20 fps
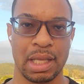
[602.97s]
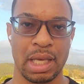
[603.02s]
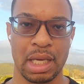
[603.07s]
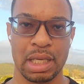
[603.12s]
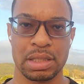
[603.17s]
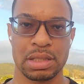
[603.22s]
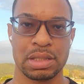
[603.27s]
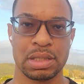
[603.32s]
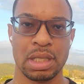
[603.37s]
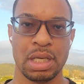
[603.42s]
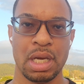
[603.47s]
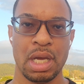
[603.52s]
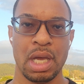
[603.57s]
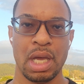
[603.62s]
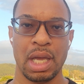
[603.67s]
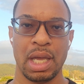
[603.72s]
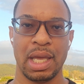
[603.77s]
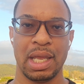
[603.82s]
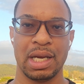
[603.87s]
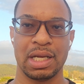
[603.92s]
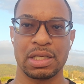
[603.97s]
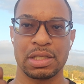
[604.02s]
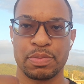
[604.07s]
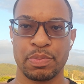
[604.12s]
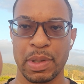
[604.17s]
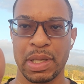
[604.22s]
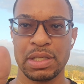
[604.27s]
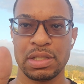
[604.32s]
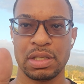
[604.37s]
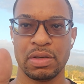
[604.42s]
this, an
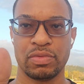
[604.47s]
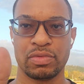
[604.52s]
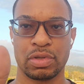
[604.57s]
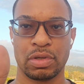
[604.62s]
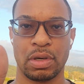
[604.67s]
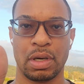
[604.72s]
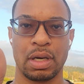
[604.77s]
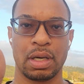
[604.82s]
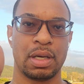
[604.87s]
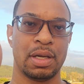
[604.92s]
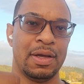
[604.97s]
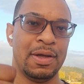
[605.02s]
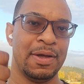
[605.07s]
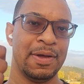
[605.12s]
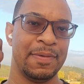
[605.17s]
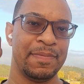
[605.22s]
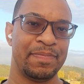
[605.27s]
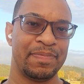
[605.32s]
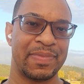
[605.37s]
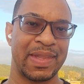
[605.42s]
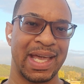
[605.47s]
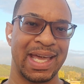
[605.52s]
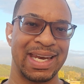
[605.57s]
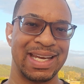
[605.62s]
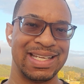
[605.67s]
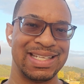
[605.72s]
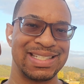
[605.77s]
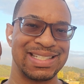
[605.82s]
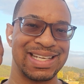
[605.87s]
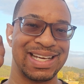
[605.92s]
expensive truck that
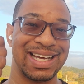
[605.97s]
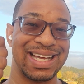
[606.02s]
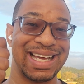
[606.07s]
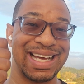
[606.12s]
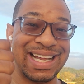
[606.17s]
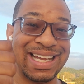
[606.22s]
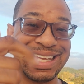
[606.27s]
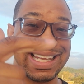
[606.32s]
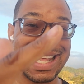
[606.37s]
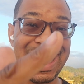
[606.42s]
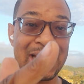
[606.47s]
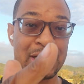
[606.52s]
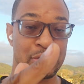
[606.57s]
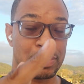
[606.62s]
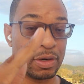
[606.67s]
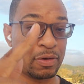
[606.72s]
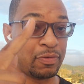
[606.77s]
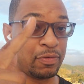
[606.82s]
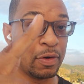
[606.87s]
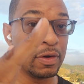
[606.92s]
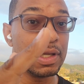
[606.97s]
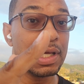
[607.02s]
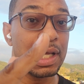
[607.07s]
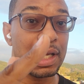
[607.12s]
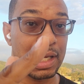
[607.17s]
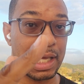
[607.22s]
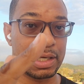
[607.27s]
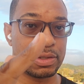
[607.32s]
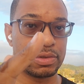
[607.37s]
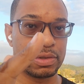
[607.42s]
is electric, fully
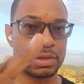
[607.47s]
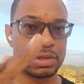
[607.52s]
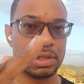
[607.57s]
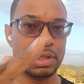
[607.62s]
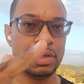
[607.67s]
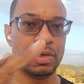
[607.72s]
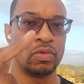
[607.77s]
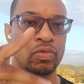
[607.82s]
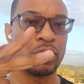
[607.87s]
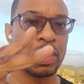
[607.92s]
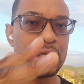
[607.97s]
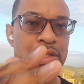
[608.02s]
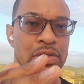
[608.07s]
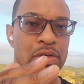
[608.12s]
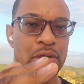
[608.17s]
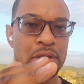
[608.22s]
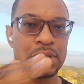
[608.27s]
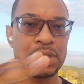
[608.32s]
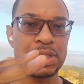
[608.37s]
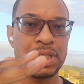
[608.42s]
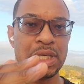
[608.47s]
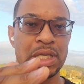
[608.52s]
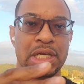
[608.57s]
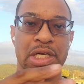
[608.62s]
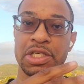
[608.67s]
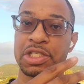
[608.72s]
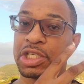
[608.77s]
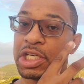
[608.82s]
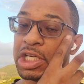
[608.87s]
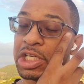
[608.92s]
electric too, runs on
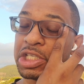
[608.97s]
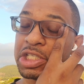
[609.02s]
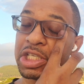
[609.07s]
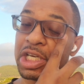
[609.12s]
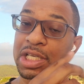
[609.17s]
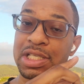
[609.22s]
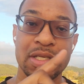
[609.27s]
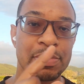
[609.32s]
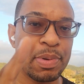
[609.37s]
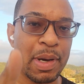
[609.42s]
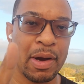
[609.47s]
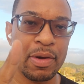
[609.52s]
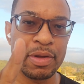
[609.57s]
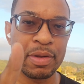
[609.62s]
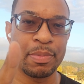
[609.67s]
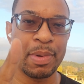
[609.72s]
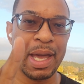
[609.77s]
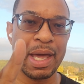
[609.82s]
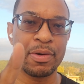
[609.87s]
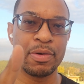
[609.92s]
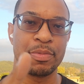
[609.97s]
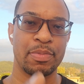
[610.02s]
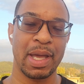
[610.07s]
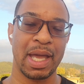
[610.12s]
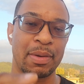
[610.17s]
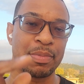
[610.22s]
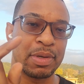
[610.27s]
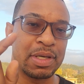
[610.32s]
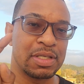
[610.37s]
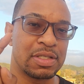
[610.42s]
CNG just to power the battery
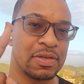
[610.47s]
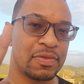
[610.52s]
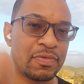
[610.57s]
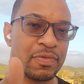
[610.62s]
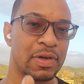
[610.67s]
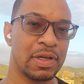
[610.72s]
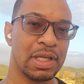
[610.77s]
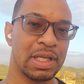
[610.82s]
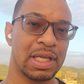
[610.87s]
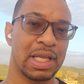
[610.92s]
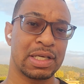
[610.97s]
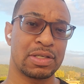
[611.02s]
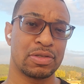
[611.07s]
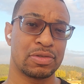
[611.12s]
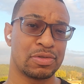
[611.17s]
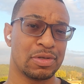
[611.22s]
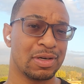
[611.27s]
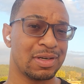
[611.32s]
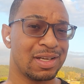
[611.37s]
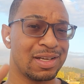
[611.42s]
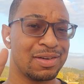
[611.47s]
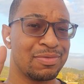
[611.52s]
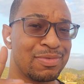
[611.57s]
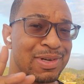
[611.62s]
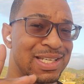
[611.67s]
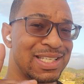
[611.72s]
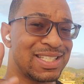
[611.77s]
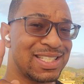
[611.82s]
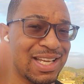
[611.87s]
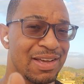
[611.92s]
pack, but it's a fully electric truck. It can
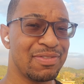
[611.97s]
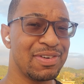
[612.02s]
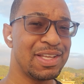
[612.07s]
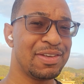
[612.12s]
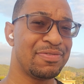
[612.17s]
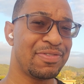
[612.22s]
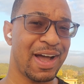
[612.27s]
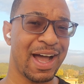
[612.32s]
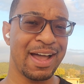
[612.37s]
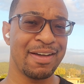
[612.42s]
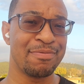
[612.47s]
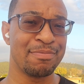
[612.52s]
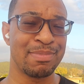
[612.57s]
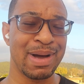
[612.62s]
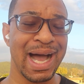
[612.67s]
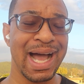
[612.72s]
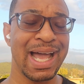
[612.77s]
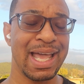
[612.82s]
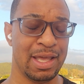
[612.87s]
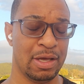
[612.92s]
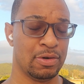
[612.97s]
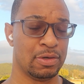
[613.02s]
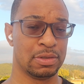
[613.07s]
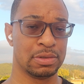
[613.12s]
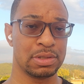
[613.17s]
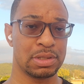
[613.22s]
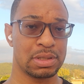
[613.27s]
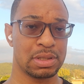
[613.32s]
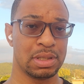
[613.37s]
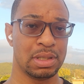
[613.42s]
run 75
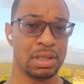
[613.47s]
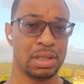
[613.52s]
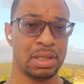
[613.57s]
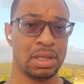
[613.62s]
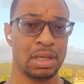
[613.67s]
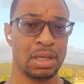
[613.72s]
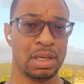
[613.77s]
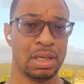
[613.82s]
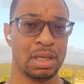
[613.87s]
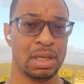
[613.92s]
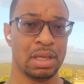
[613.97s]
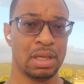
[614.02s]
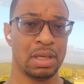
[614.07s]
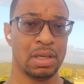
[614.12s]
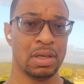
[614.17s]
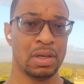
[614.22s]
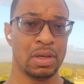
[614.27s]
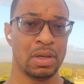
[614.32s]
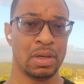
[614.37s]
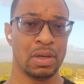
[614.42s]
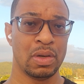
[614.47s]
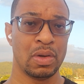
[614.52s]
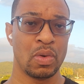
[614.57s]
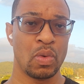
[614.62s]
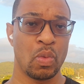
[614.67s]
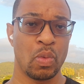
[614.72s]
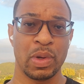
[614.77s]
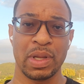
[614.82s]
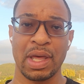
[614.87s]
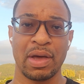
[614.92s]
miles
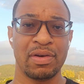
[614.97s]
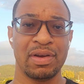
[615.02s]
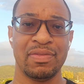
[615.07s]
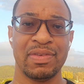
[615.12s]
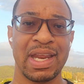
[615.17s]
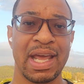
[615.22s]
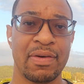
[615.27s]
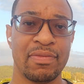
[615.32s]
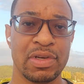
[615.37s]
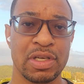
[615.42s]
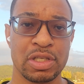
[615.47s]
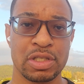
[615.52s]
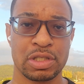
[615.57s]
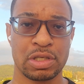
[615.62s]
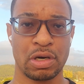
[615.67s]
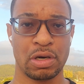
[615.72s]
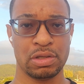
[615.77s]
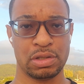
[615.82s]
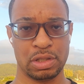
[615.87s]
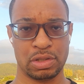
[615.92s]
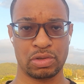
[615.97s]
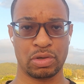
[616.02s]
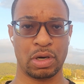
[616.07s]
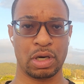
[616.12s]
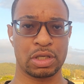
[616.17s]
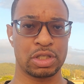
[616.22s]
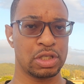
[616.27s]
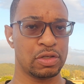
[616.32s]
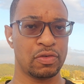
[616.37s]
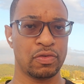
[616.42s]
without even having to start the
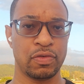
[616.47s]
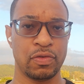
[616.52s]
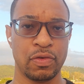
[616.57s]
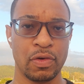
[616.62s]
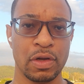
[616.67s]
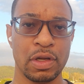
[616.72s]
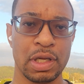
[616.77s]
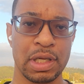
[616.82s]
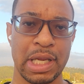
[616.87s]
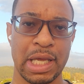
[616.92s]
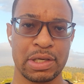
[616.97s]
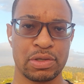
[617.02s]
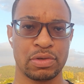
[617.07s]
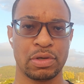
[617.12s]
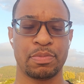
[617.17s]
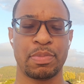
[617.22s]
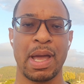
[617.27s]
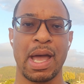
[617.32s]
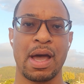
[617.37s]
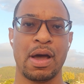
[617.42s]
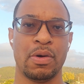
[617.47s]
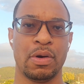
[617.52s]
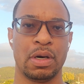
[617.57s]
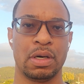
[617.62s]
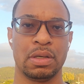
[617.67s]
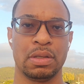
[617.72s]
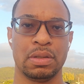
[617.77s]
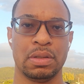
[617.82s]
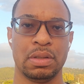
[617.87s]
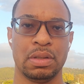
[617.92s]
truck, just full electric
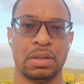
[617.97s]
power.